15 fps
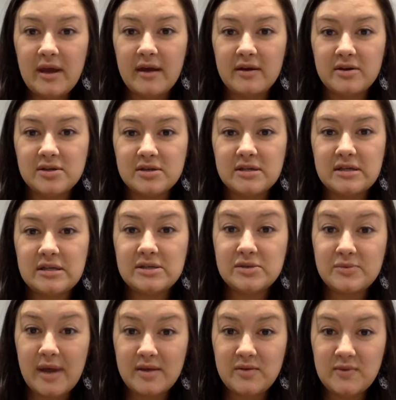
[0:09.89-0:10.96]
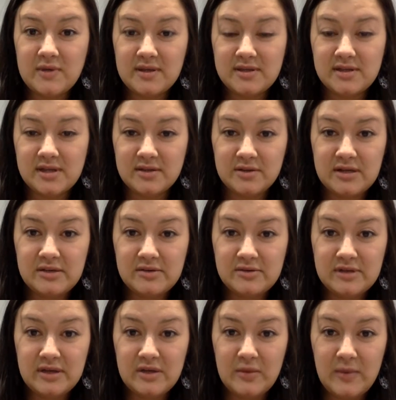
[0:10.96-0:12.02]
actually interact with each other here in
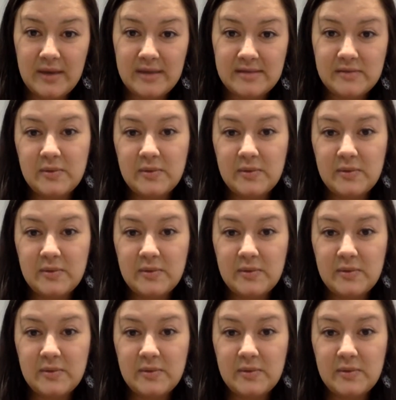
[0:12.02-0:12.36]
the US.